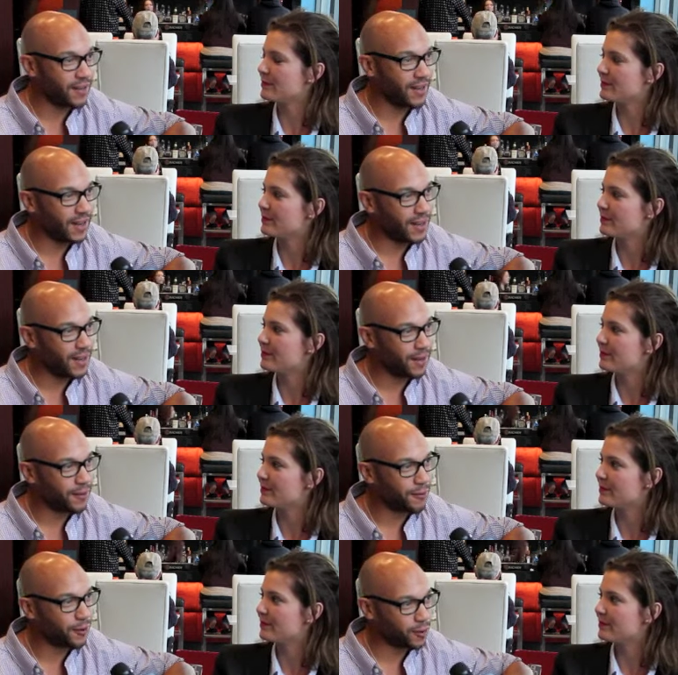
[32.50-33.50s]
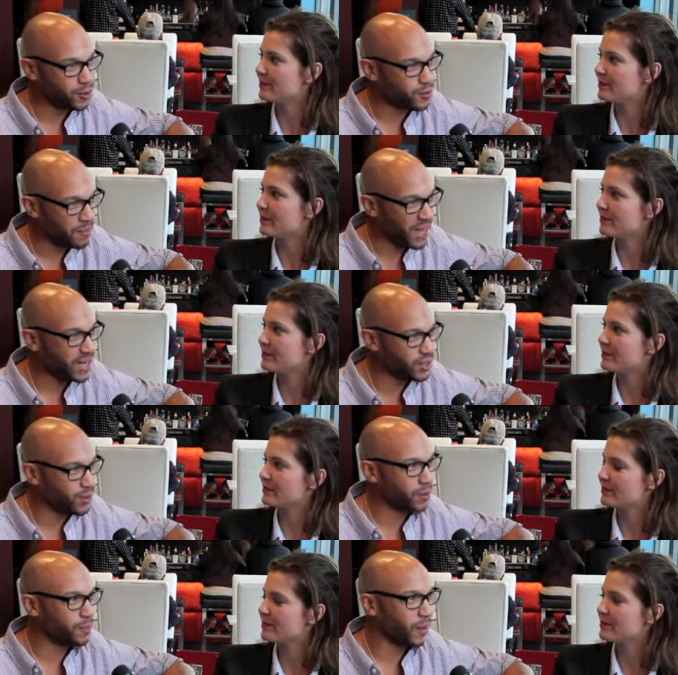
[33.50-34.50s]
Speaker 1: uh, the first
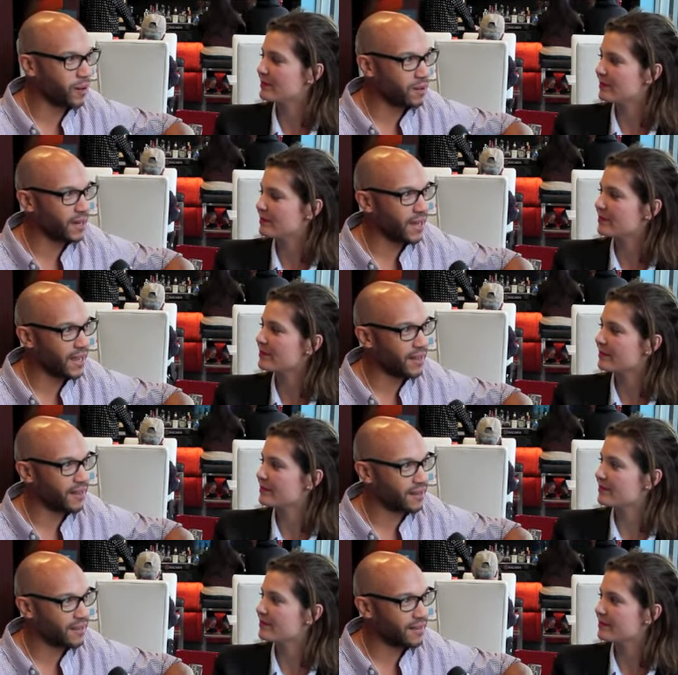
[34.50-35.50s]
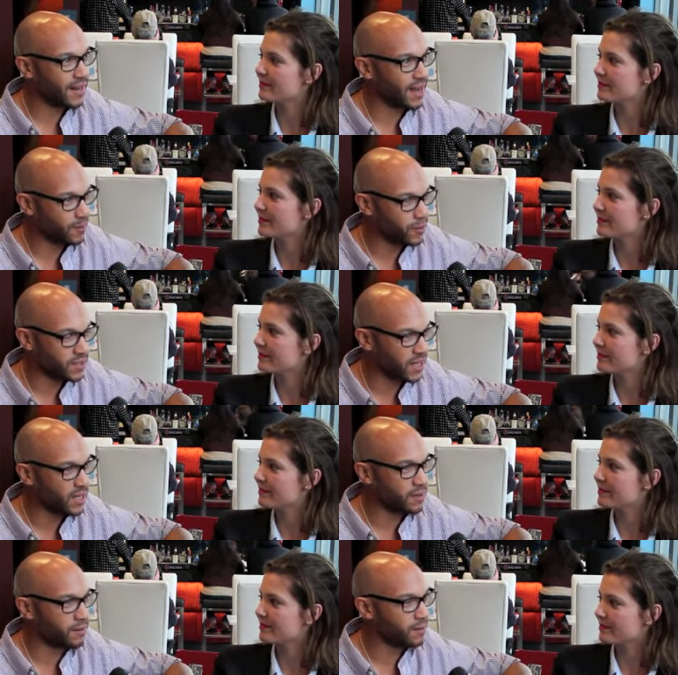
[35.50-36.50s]
major part that I that I was
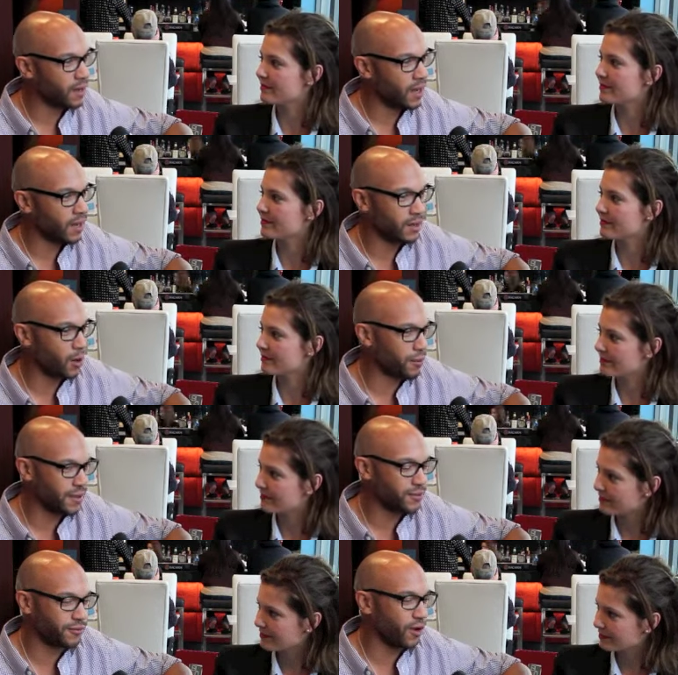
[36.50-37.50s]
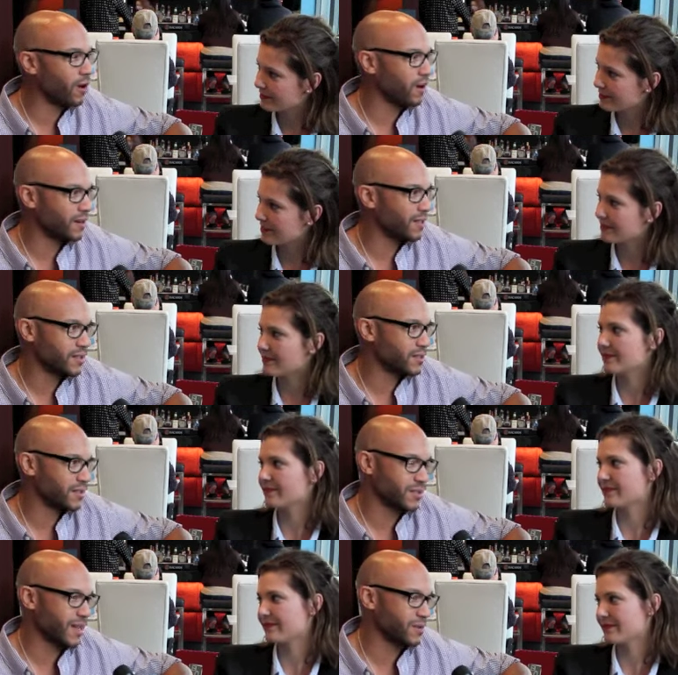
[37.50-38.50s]
in uh, go this far is
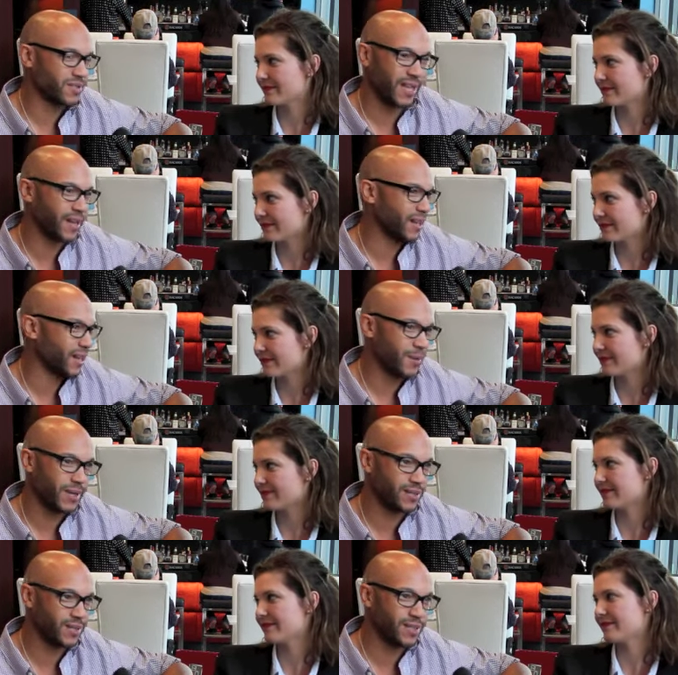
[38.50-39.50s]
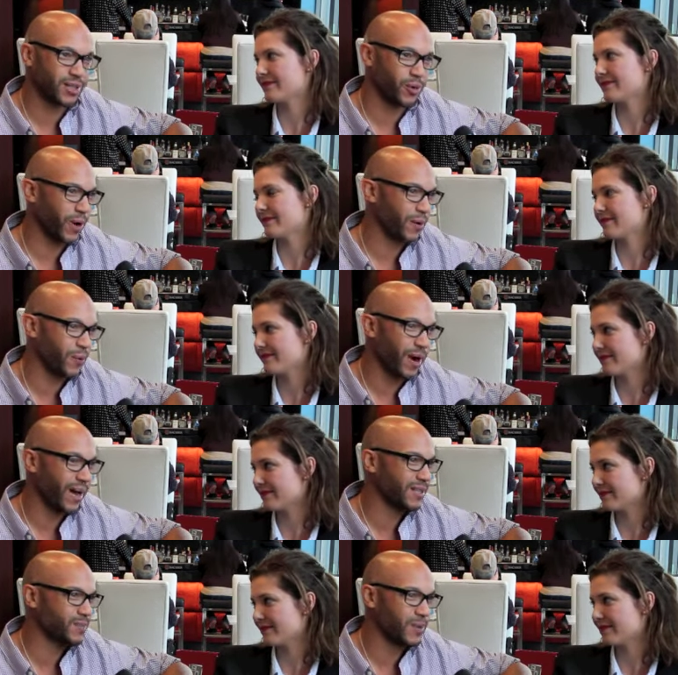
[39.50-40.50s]
is outstanding. I mean, it's such a great
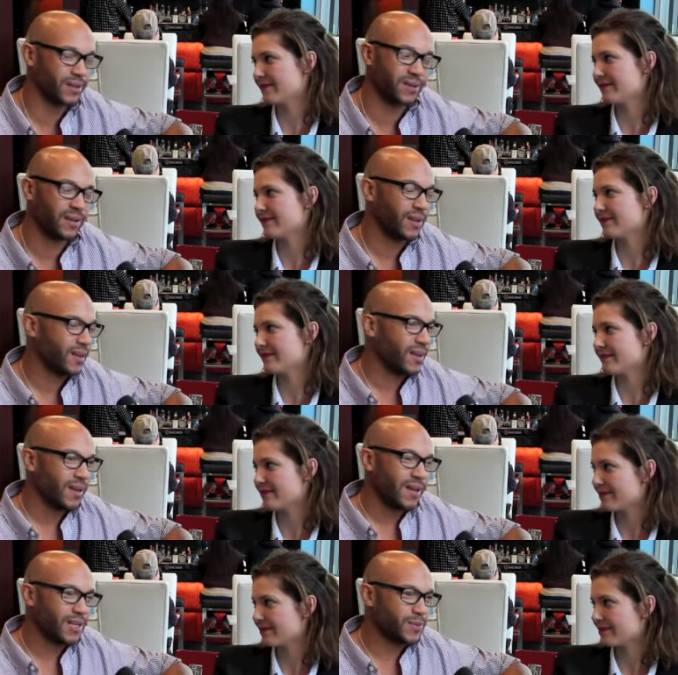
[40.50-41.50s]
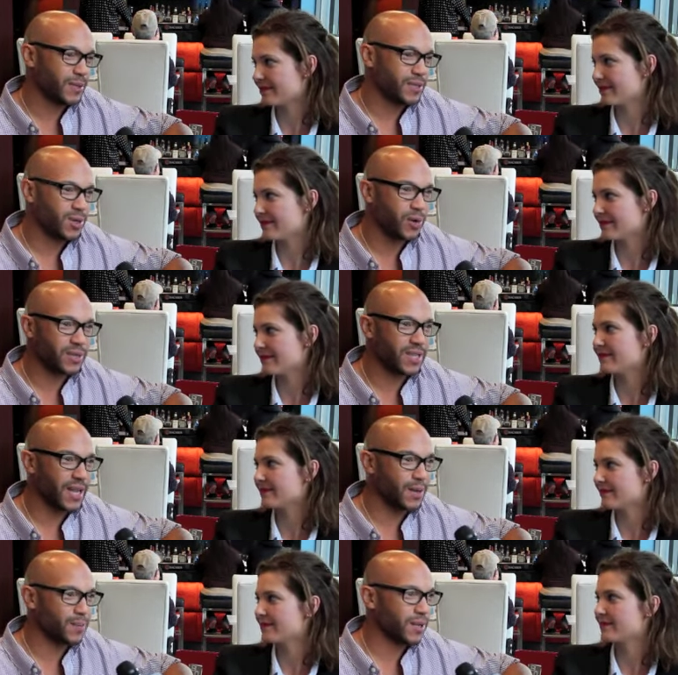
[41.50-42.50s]
ride. It's been it's been so
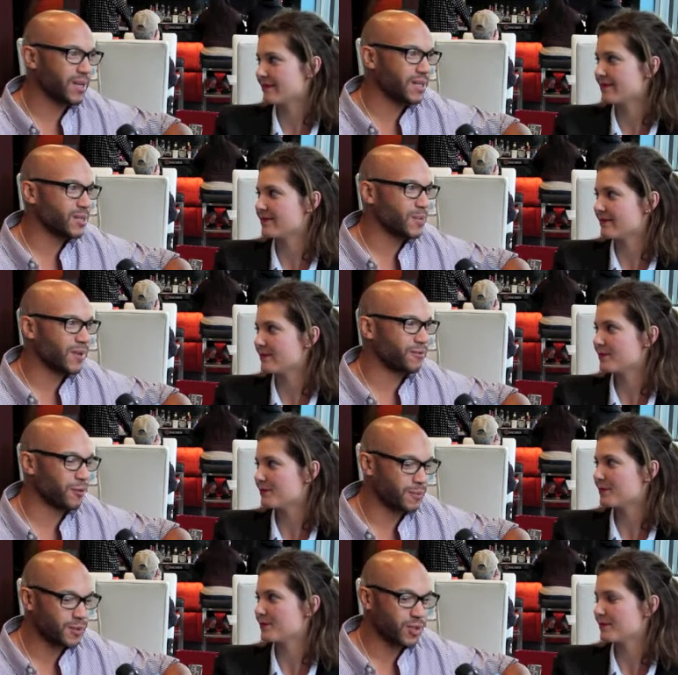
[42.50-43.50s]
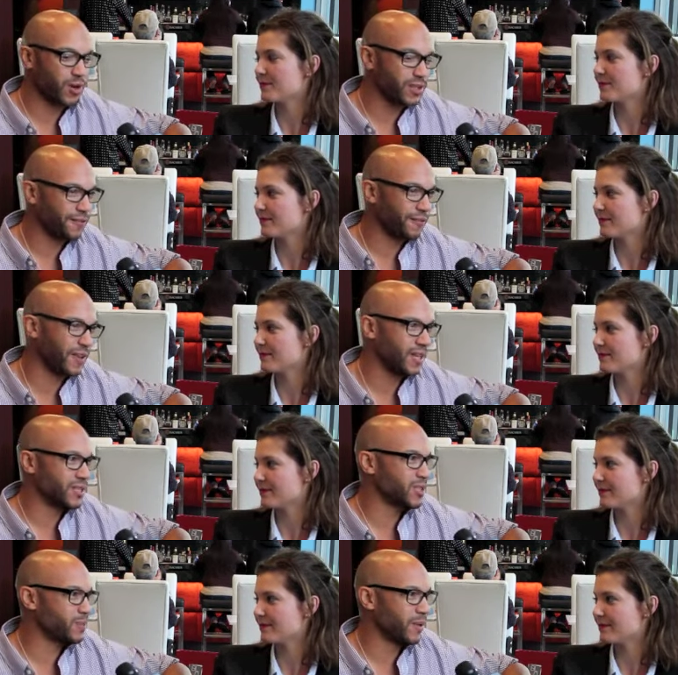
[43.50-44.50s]
exciting because, I mean, from start to finish,
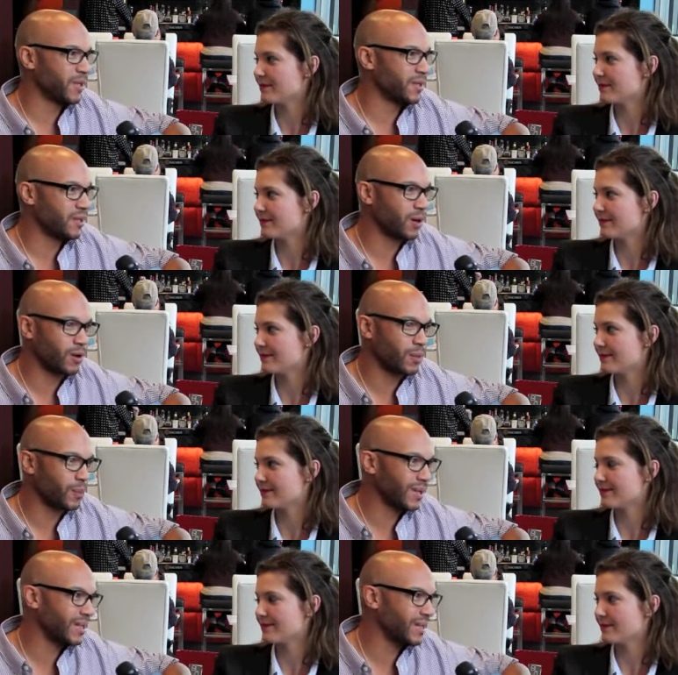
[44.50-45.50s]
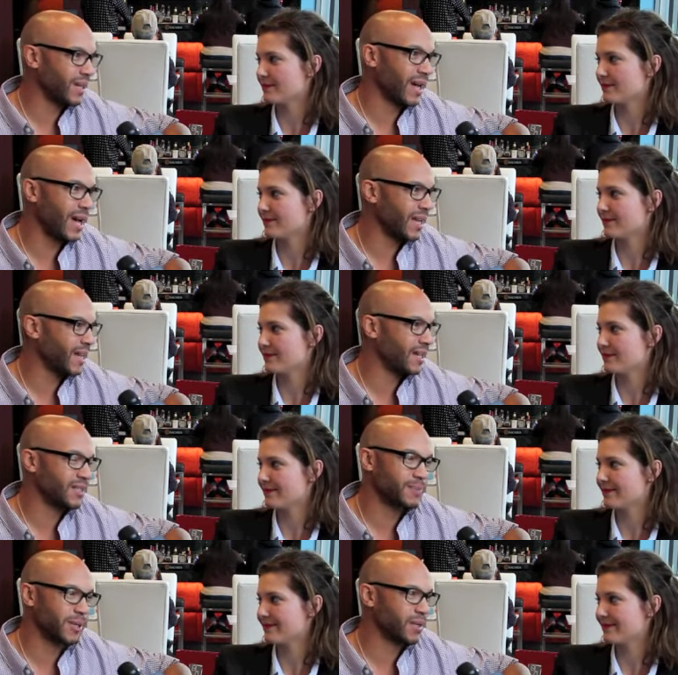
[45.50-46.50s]
it's been, you know, completely high end.
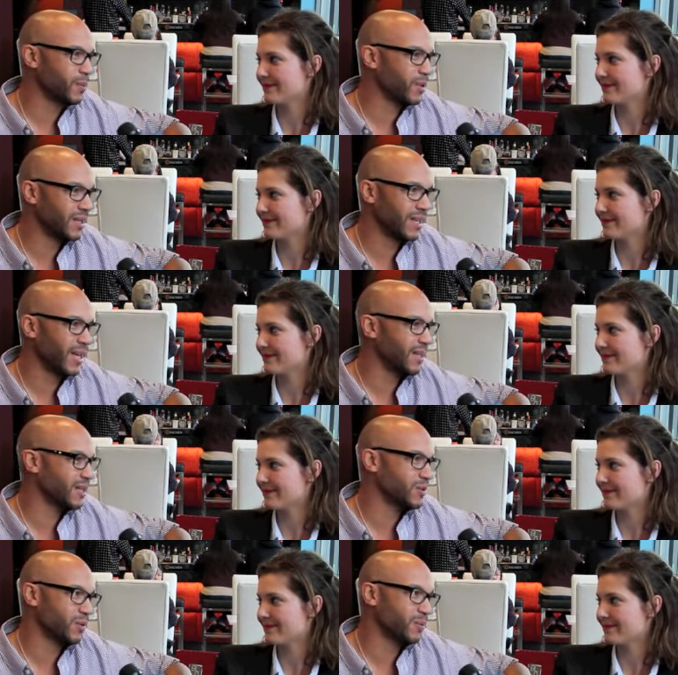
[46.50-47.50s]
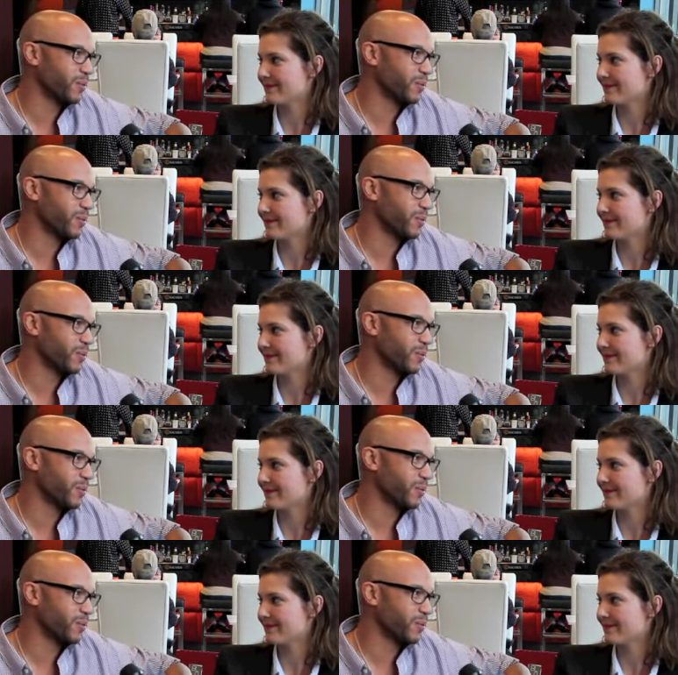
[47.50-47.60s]
It's been completely A-list with